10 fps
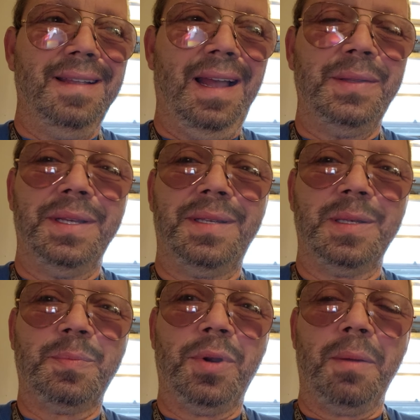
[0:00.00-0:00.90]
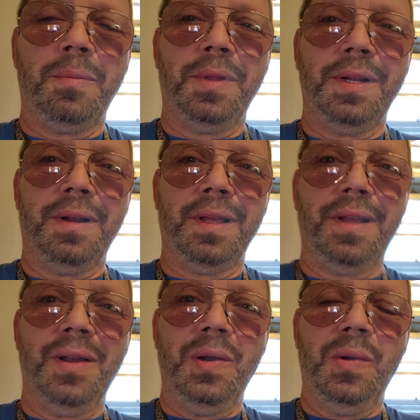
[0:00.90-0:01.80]
how this is probably going to
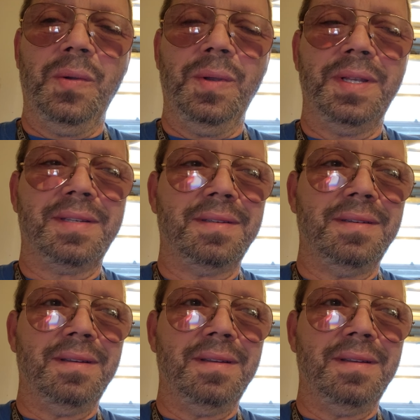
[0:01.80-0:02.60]
go is